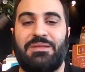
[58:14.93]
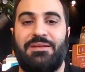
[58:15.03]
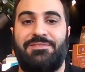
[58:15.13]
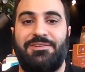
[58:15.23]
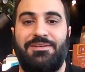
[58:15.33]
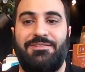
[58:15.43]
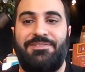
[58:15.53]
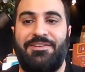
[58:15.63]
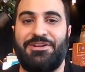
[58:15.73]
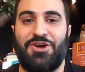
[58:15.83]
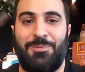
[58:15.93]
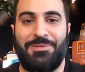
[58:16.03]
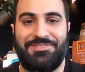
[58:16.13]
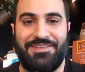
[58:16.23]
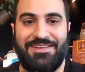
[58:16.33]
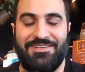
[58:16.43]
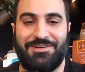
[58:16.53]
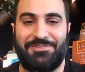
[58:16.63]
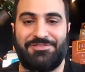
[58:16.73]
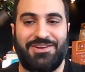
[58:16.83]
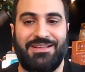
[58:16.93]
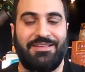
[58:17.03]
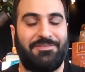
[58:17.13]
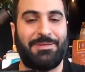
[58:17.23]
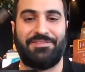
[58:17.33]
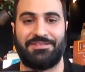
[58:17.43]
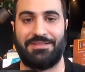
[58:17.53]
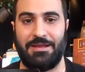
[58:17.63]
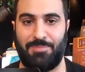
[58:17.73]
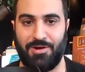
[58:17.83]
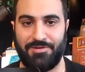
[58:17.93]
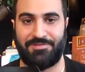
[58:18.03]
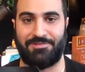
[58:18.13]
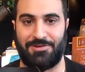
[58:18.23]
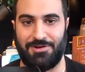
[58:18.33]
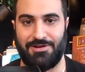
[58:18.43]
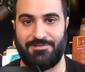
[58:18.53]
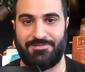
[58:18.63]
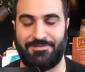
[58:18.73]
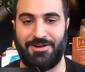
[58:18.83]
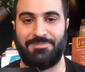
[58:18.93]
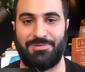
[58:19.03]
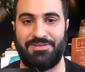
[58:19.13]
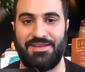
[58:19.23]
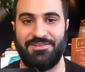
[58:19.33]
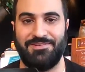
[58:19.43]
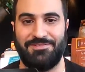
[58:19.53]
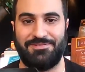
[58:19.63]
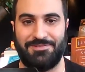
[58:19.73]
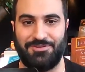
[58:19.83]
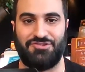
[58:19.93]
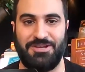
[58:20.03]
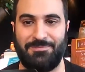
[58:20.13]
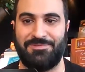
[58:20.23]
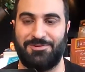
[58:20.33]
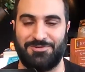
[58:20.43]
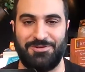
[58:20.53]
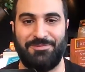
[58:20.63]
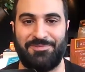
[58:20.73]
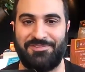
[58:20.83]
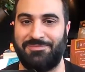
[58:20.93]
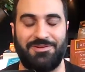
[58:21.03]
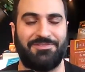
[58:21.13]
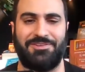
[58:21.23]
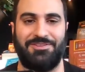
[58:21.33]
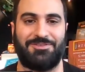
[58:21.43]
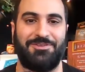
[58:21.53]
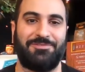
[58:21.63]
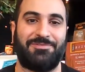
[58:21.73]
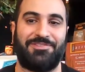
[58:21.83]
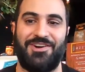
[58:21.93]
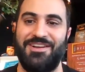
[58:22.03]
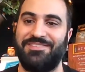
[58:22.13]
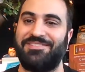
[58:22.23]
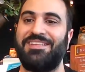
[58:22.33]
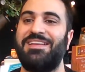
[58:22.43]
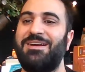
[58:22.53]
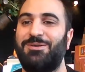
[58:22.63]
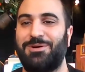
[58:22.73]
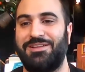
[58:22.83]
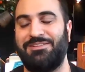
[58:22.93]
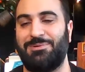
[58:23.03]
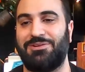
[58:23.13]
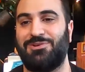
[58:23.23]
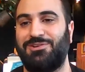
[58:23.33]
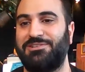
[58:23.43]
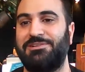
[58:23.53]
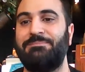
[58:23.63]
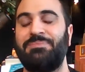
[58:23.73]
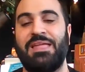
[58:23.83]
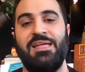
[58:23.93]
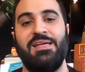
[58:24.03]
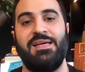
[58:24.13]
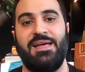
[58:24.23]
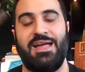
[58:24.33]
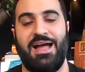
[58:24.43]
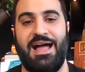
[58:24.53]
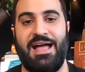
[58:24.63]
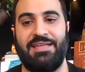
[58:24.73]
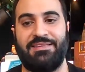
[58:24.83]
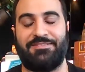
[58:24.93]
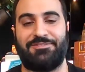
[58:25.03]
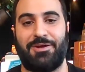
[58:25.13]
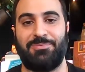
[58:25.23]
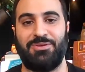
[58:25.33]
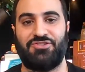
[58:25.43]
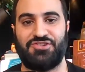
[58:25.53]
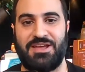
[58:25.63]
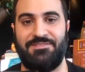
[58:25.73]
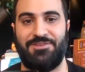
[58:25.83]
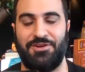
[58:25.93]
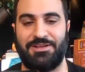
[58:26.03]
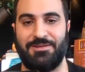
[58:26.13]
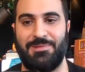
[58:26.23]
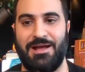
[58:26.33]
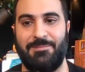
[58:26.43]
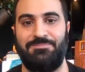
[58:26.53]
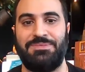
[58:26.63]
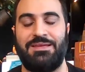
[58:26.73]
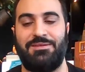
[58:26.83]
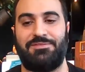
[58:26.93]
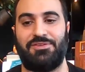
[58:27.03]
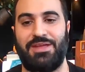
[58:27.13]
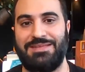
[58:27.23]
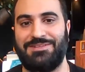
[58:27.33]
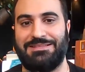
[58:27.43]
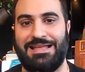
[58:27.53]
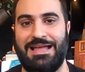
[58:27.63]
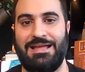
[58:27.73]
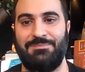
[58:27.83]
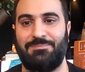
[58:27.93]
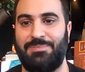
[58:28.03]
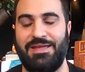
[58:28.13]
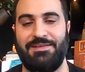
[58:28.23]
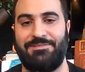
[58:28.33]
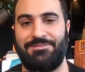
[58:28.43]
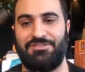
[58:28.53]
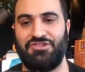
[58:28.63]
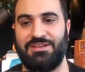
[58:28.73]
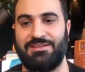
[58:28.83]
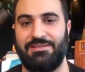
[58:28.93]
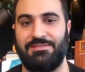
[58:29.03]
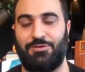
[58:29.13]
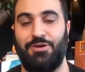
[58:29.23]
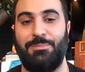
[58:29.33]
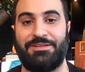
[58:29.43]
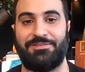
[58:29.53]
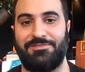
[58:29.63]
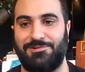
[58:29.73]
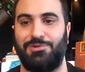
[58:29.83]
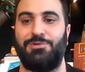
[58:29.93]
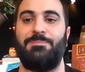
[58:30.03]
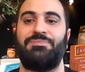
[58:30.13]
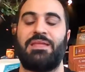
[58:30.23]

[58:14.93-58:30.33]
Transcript: it's a very common thing here in Australia. It's basically a box of fried potatoes or chips or crisps. Oh, sorry, not crisps, fries, whatever you want to call it. And it's topped with shaved doner kebab. So either lamb, beef, chicken, or a mix of all.